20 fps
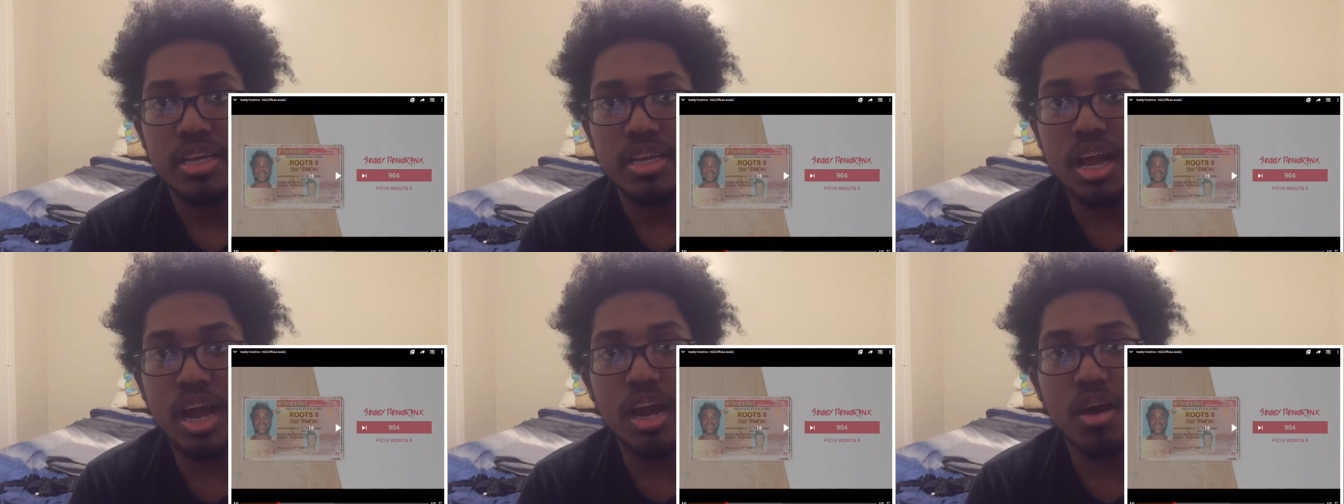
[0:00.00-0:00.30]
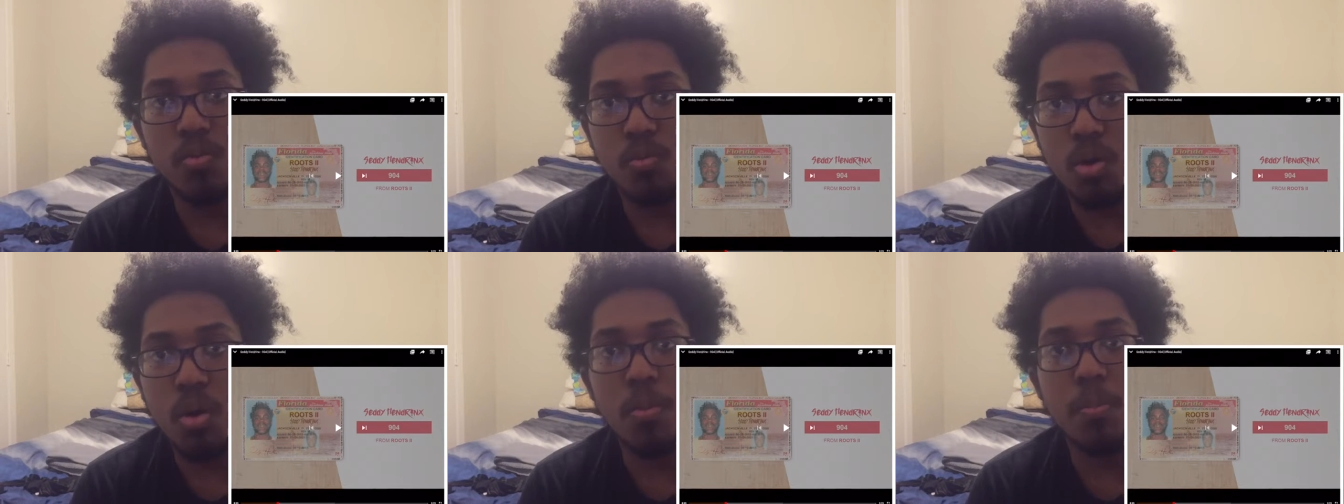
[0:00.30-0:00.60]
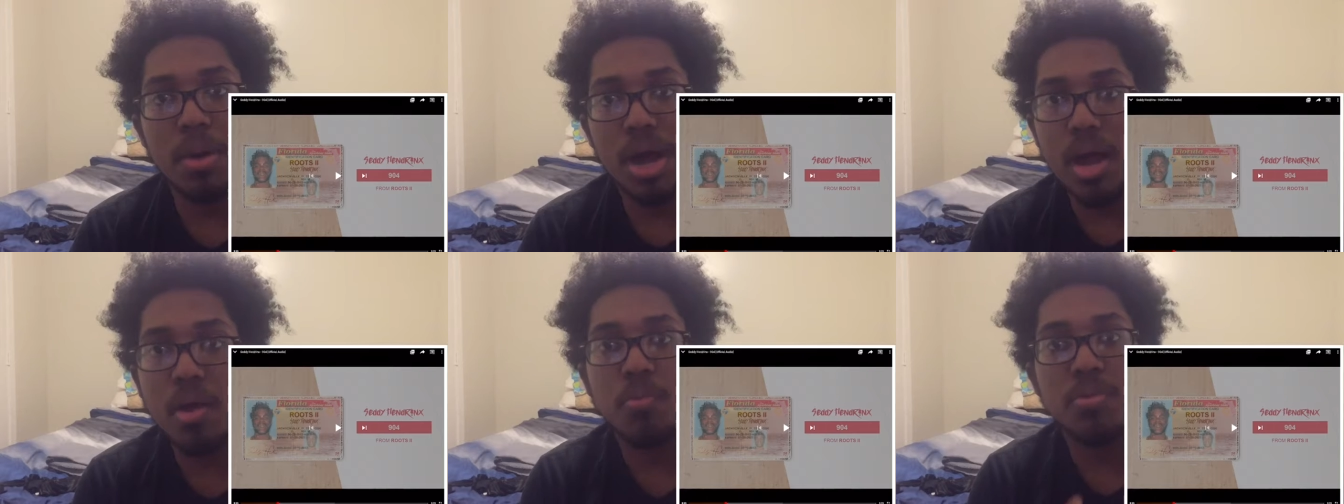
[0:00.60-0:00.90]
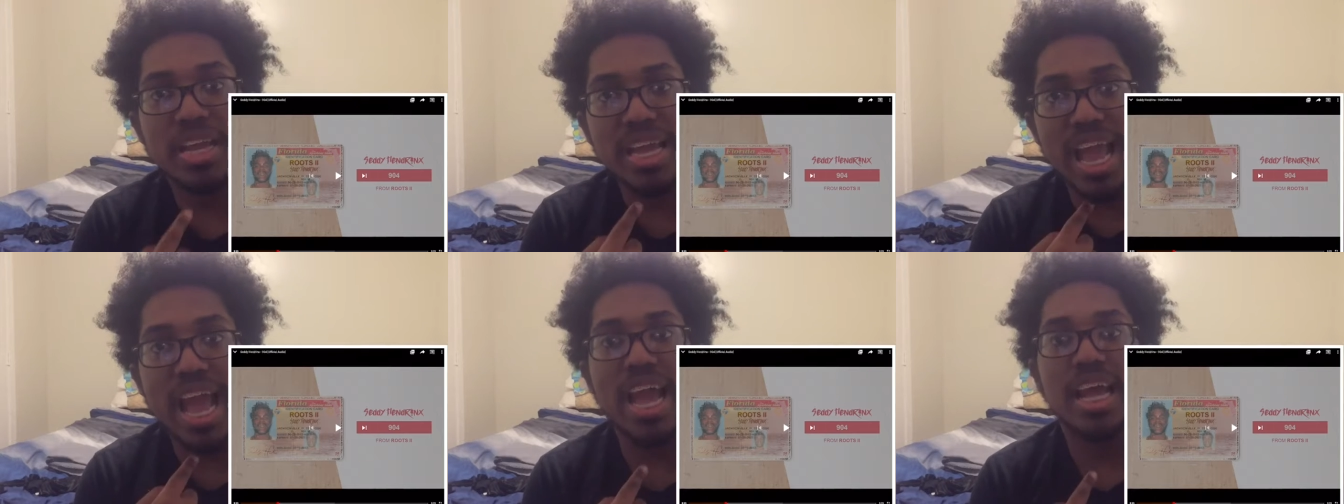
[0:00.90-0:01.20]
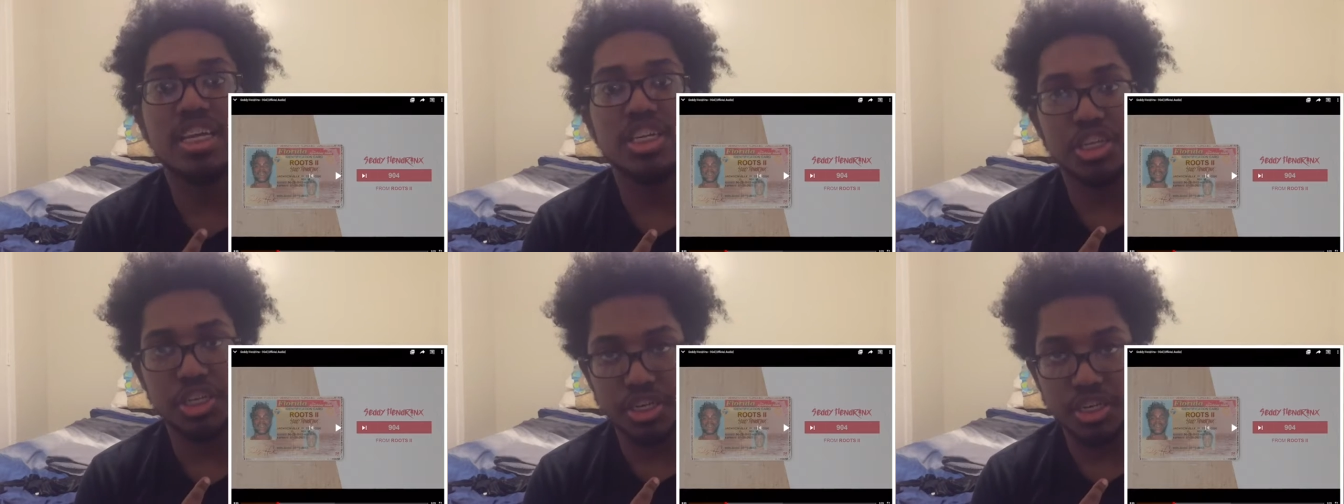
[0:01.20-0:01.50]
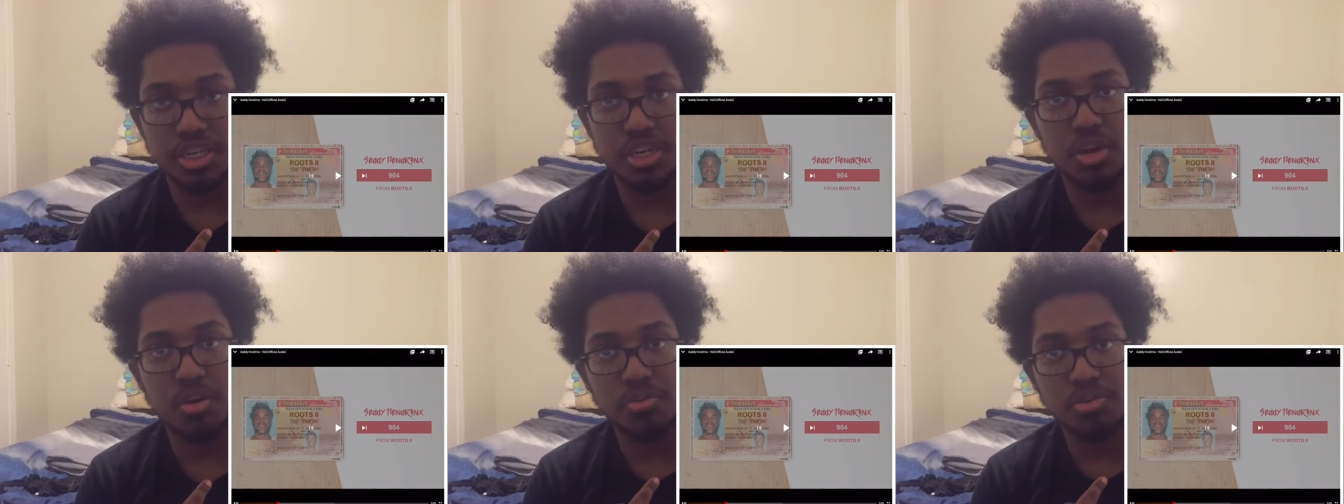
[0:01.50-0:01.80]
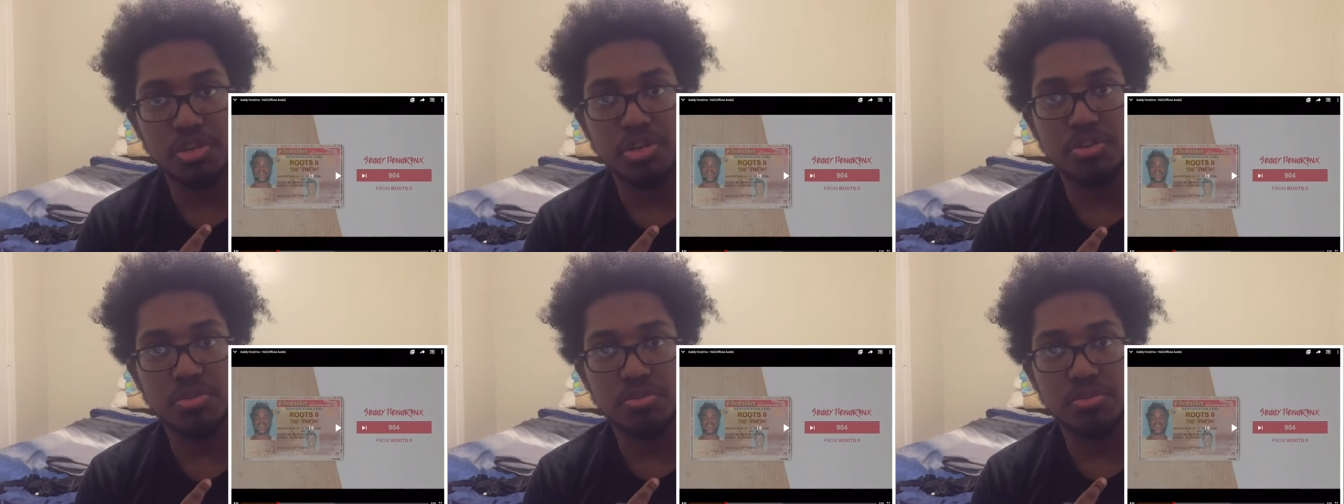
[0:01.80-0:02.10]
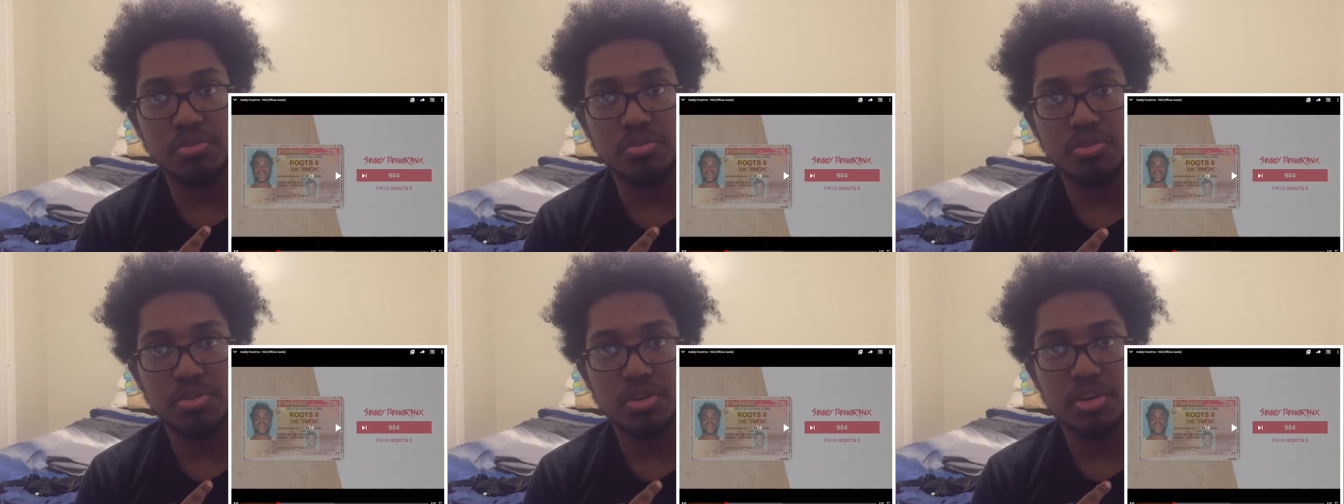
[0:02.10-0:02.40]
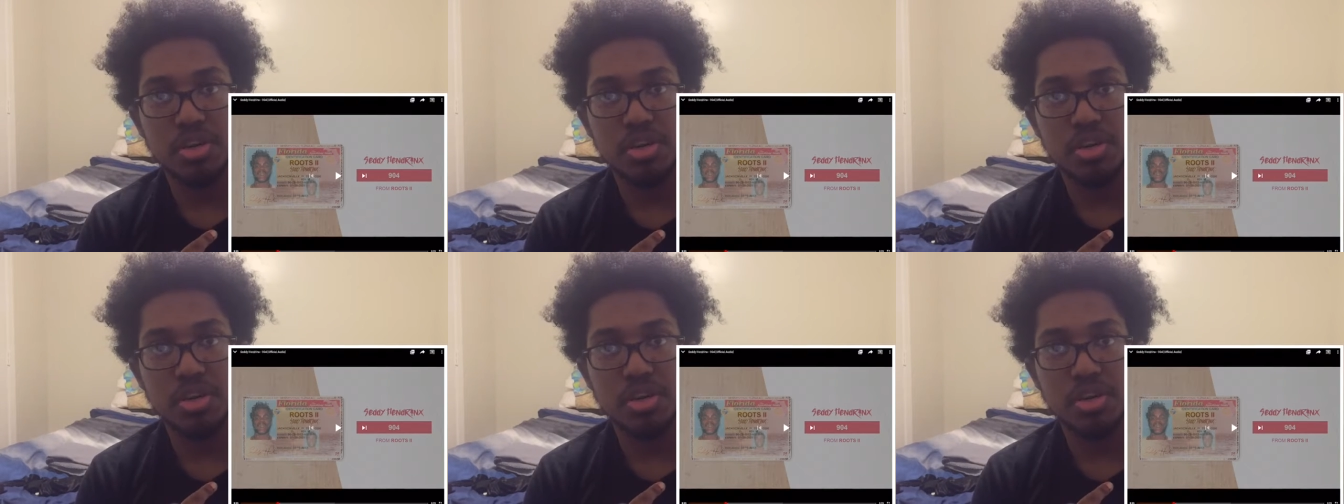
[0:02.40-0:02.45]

Y'all want my reaction, don't you?